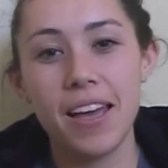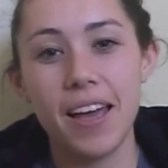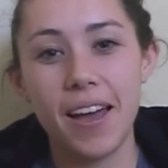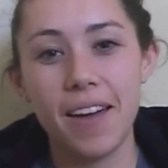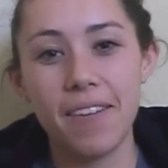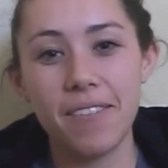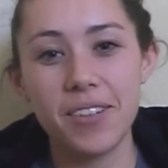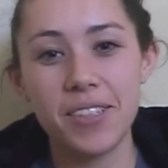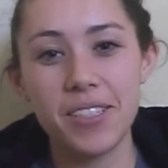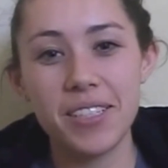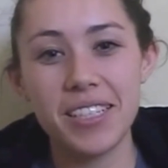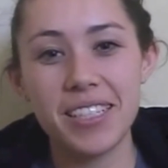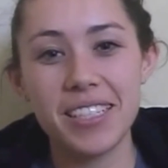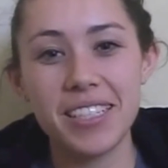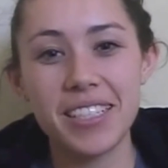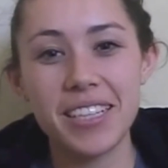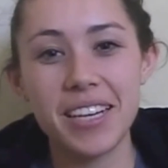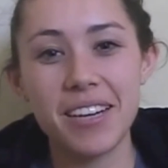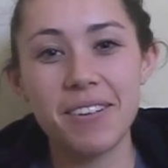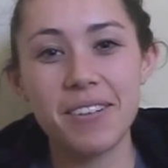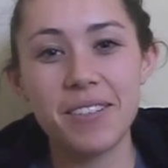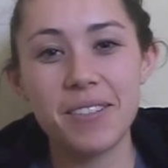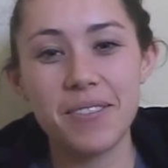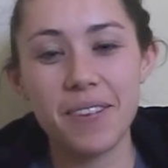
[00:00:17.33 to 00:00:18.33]
Ever since
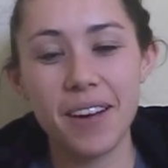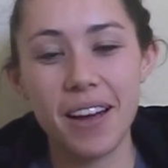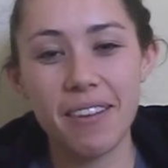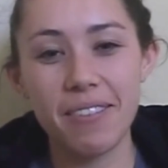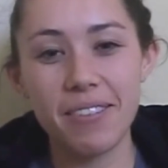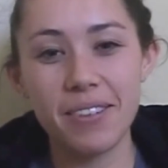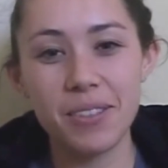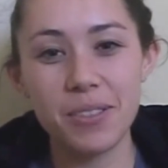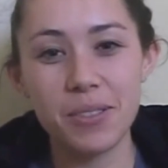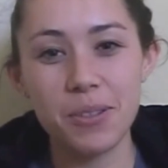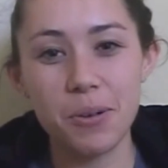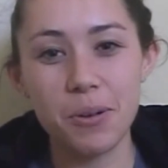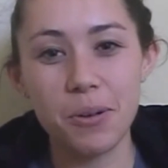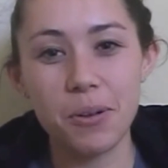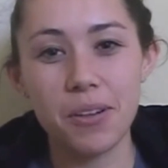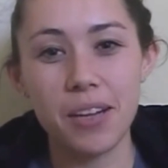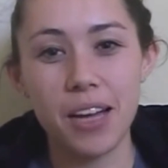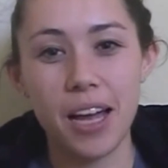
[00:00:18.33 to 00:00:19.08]
I was 5 years old,